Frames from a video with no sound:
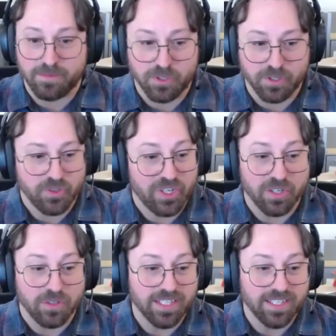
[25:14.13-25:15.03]
as I'm sure we
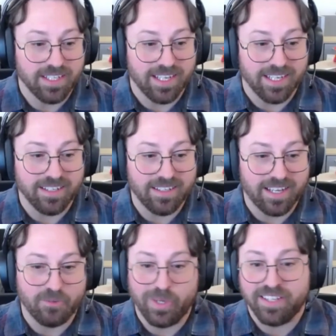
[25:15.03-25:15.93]

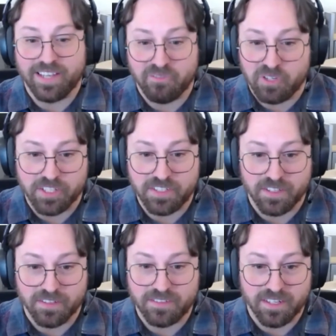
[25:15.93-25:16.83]
could dive into
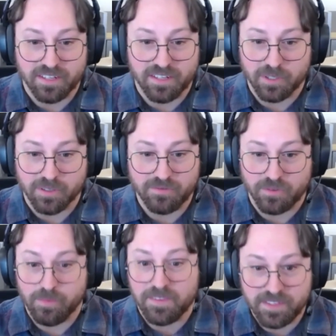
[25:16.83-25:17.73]
this stuff for
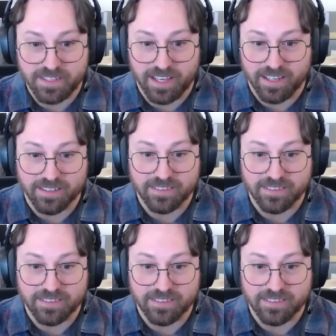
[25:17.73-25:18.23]
months.